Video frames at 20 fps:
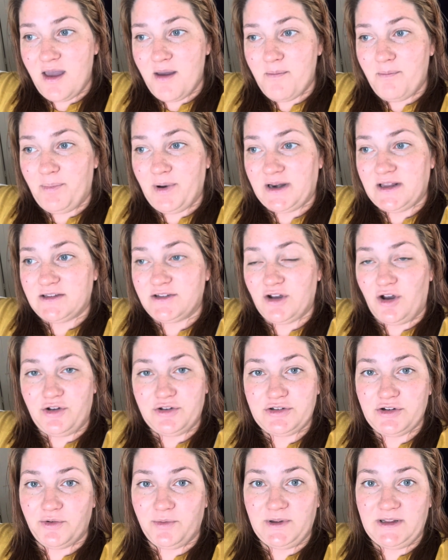But it's
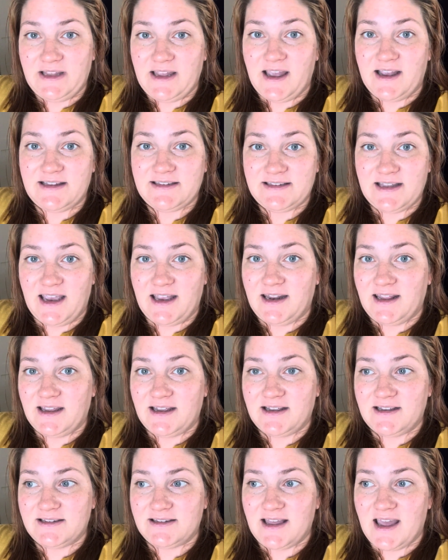also really exciting
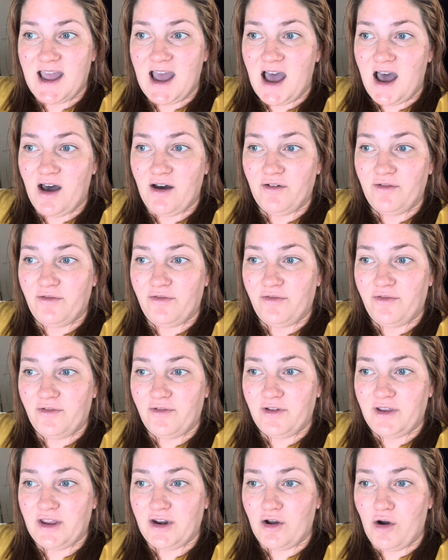because they have,
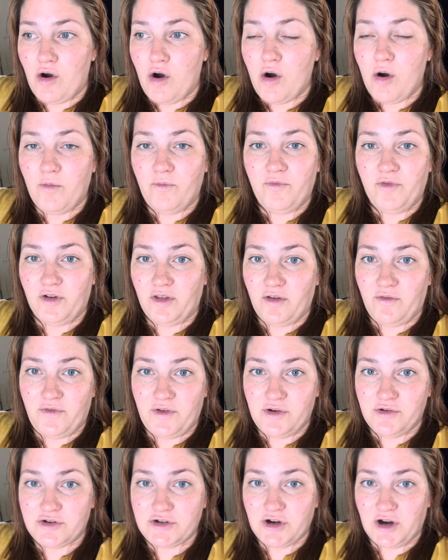hope for the
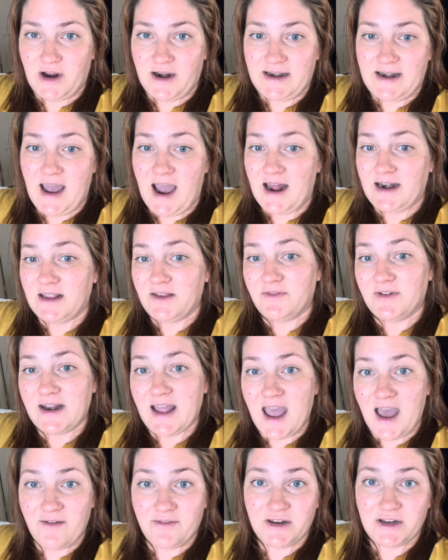future on not even
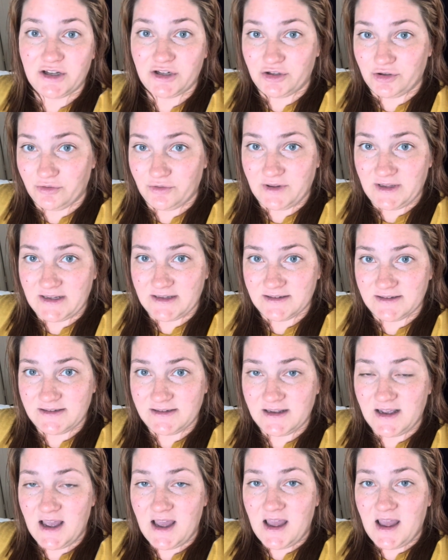having to do these
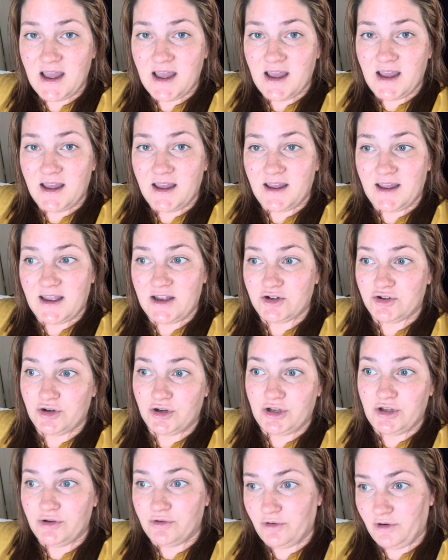
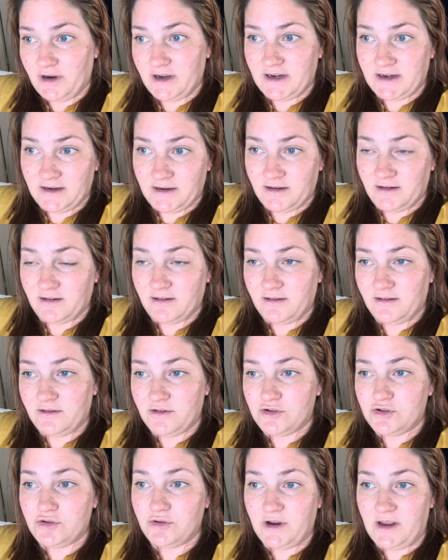intrauterine
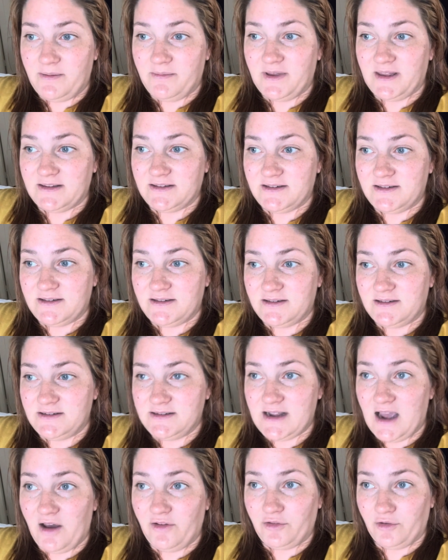treatments
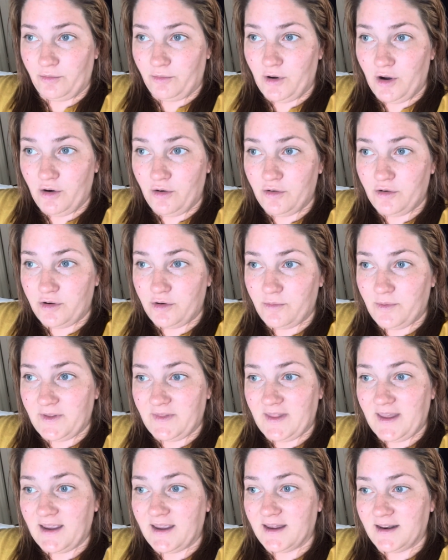down the road when
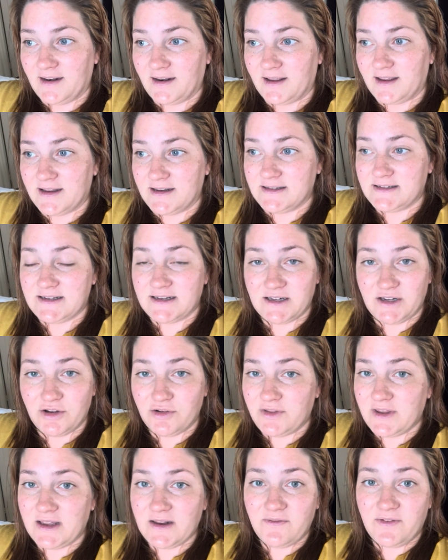they can continue
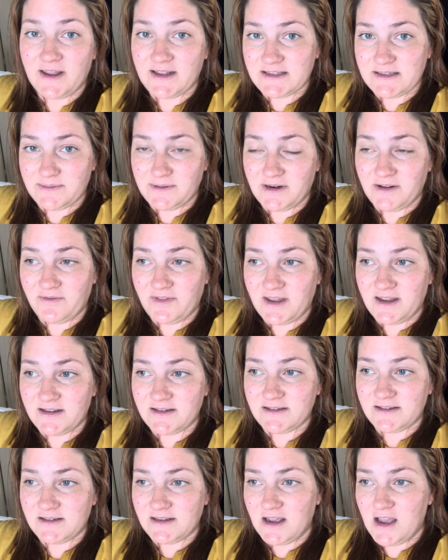the advancement of
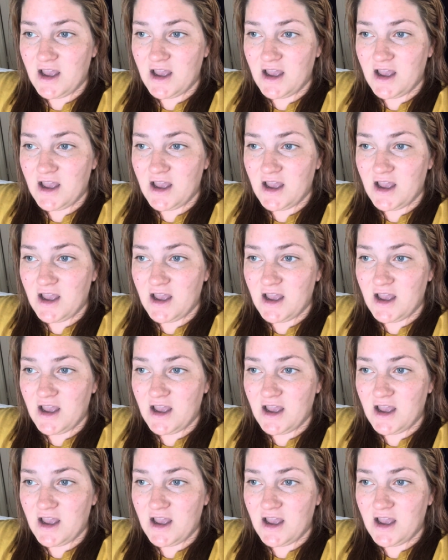this.